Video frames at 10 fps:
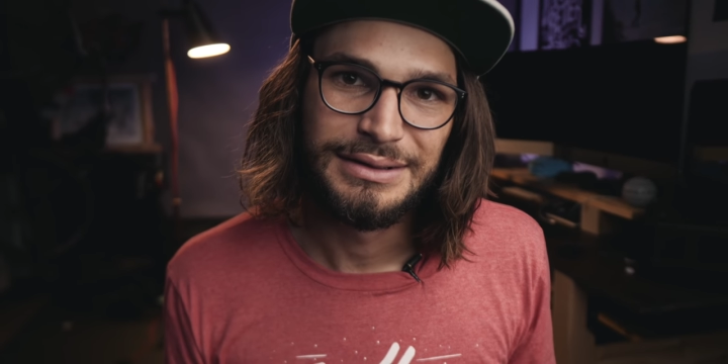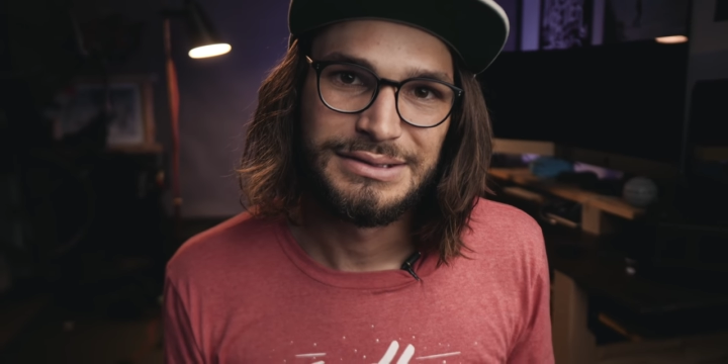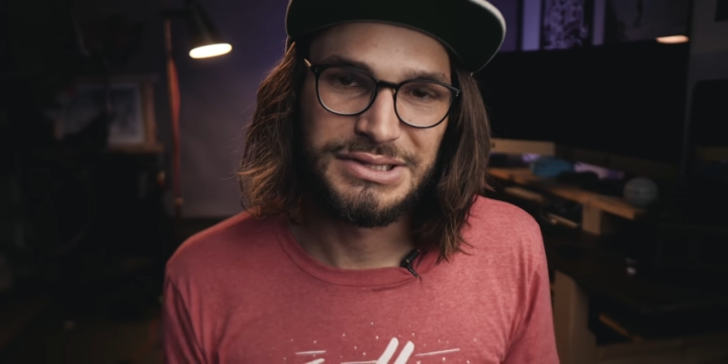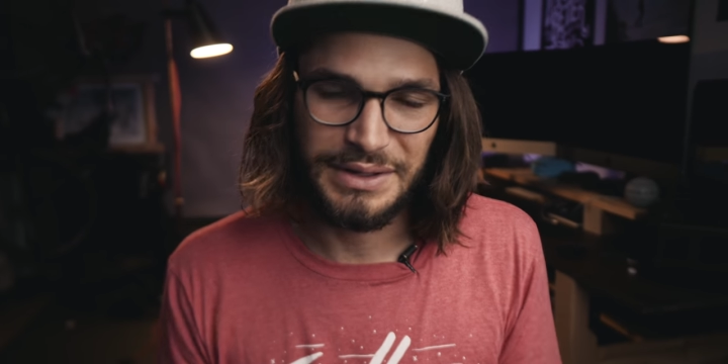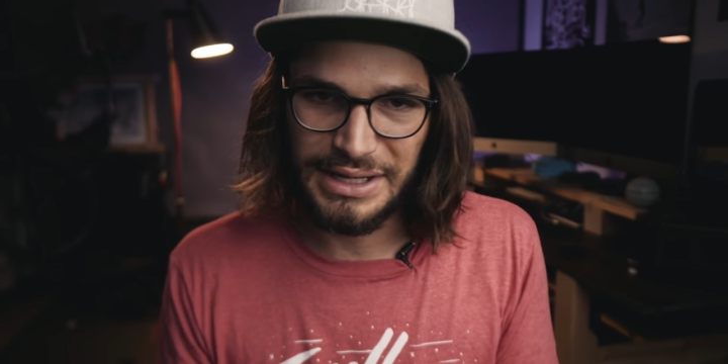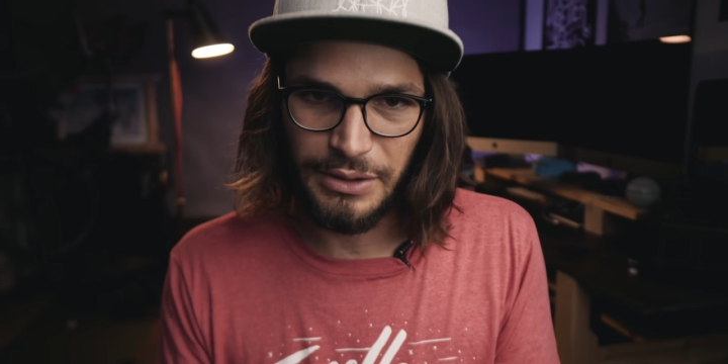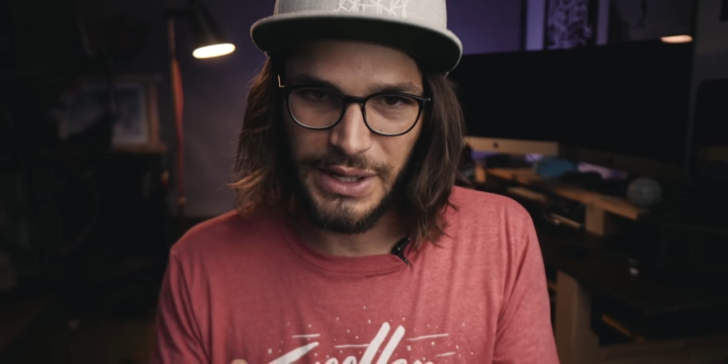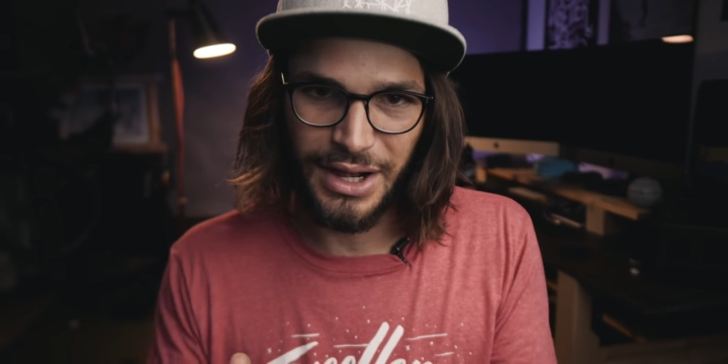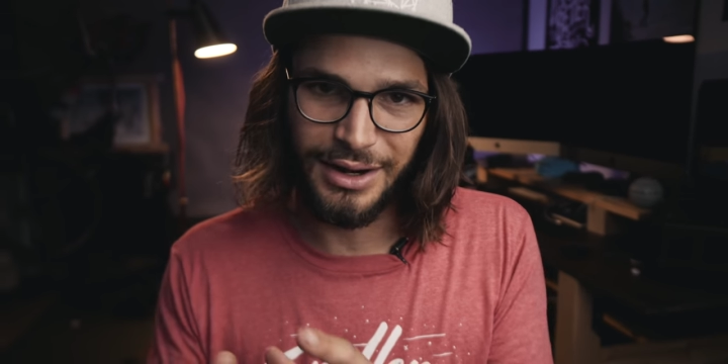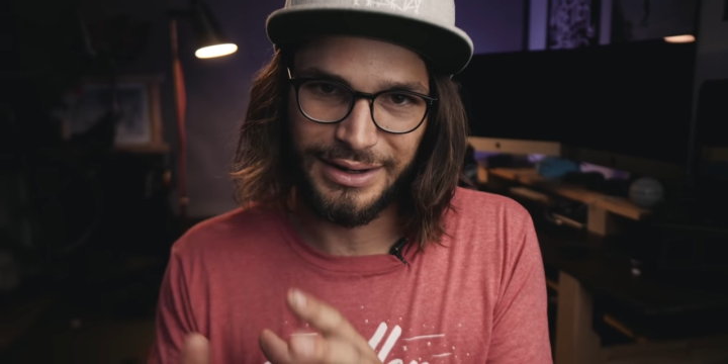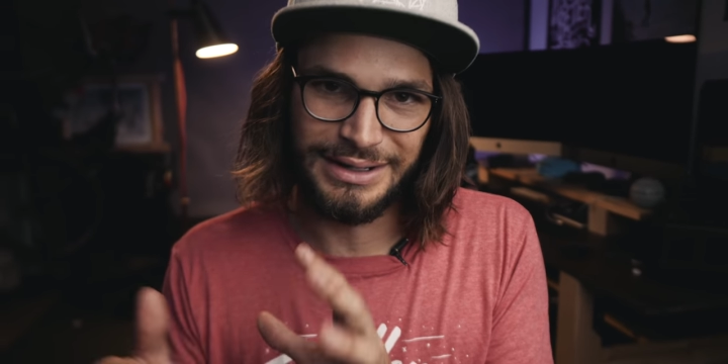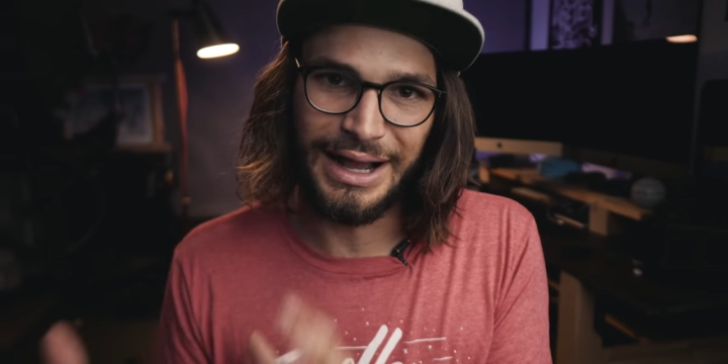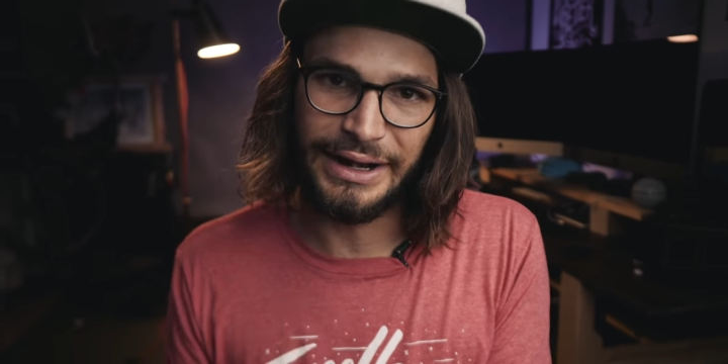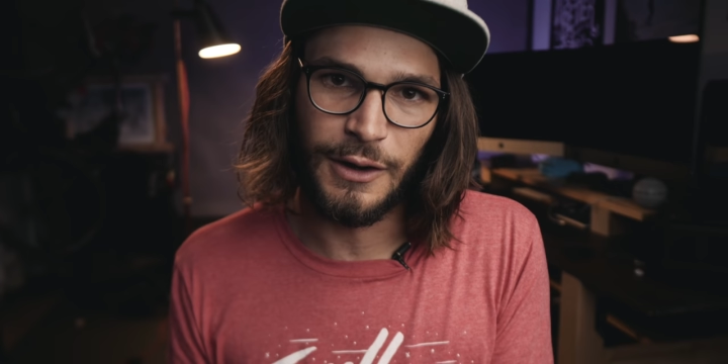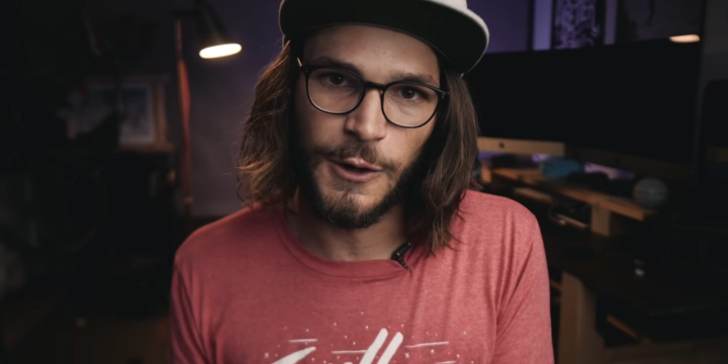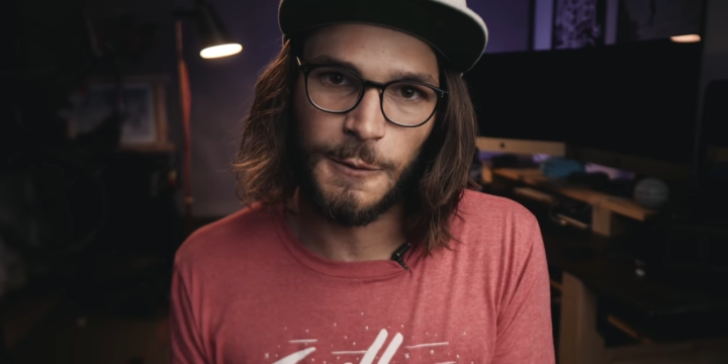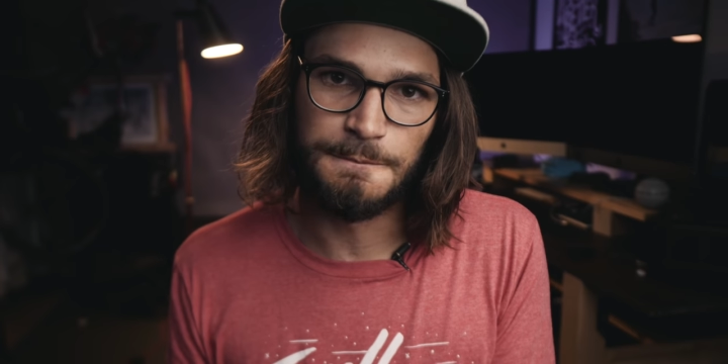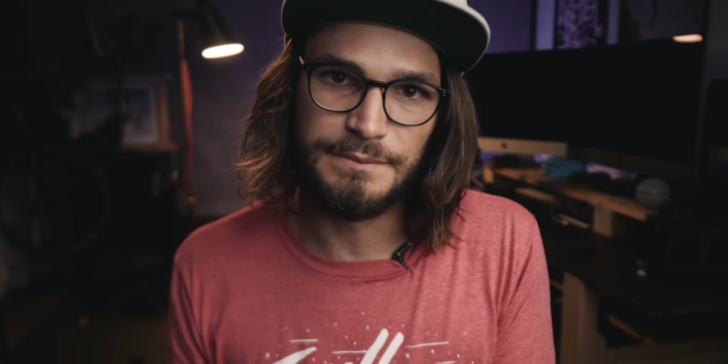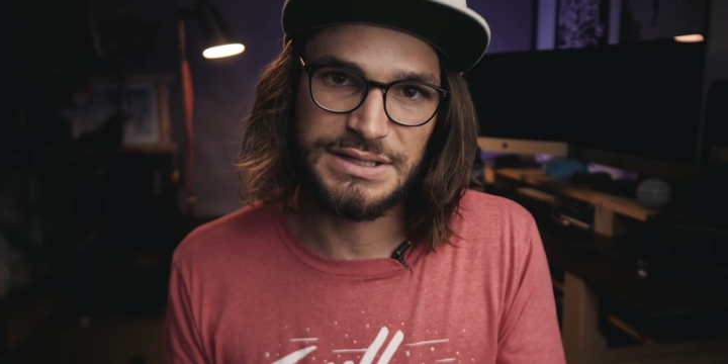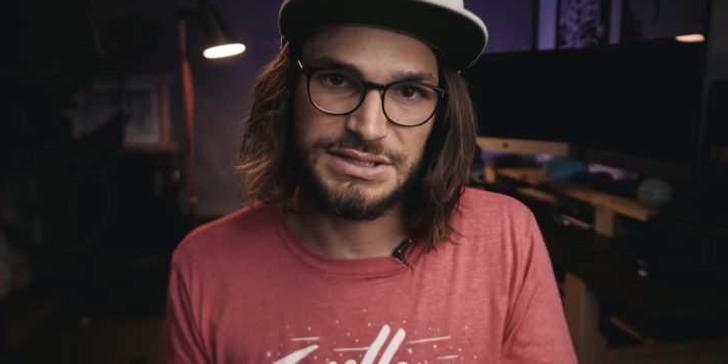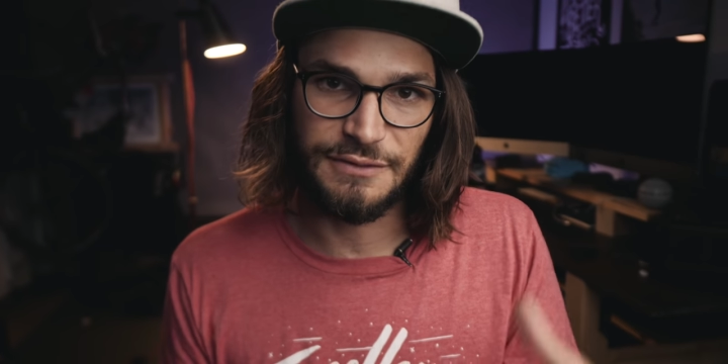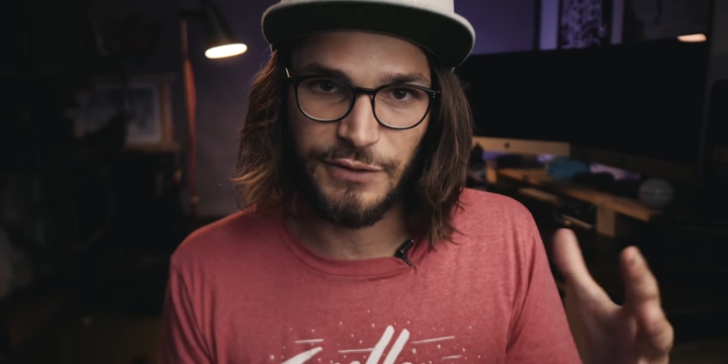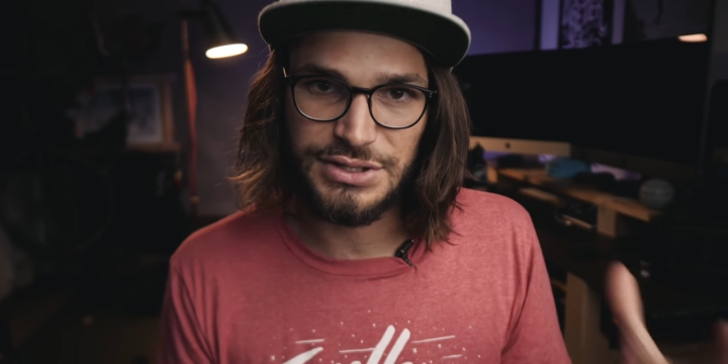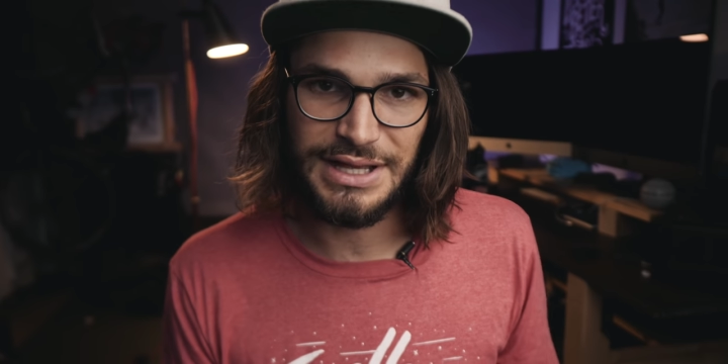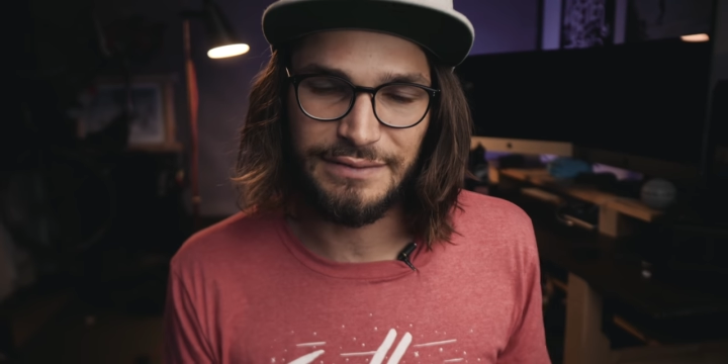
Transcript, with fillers: So here we are in Idaho. It's the first